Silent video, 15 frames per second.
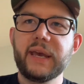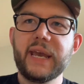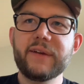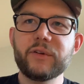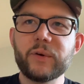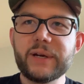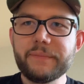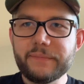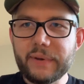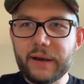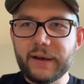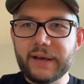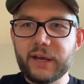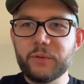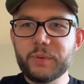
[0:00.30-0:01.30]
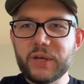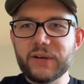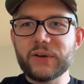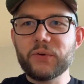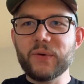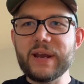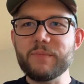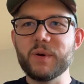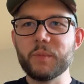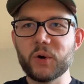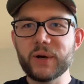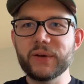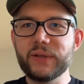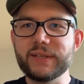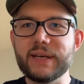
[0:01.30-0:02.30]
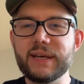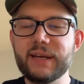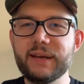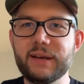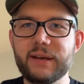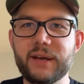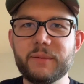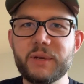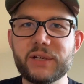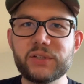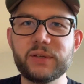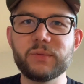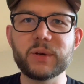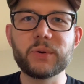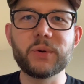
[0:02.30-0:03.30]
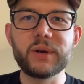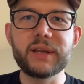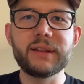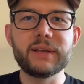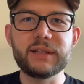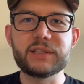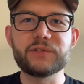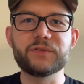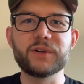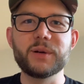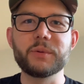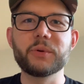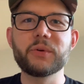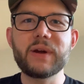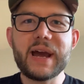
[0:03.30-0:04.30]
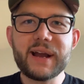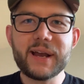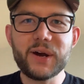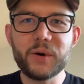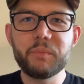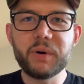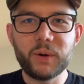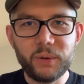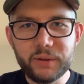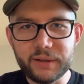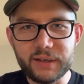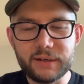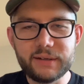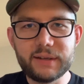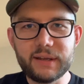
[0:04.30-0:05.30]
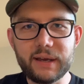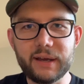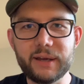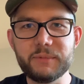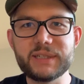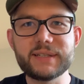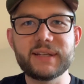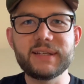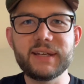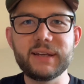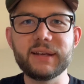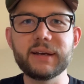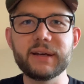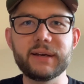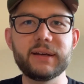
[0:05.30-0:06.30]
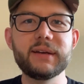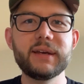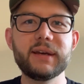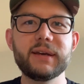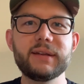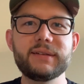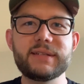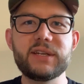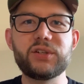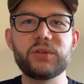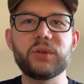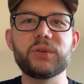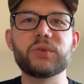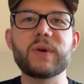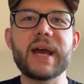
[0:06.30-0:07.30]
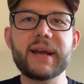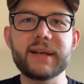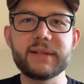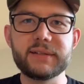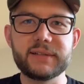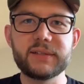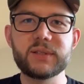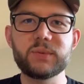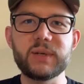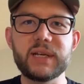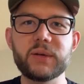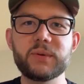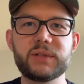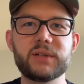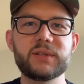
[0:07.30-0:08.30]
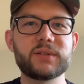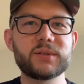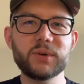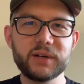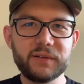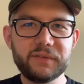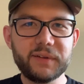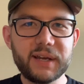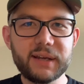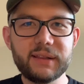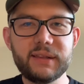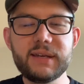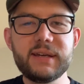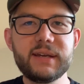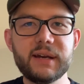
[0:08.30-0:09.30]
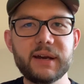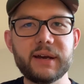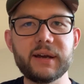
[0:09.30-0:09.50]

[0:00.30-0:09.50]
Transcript: Hey everyone, I hope you had a great Memorial Day. I'm actually recording this from Krakow, Poland. I'm attending Digital Dragons this week, which is sort of like the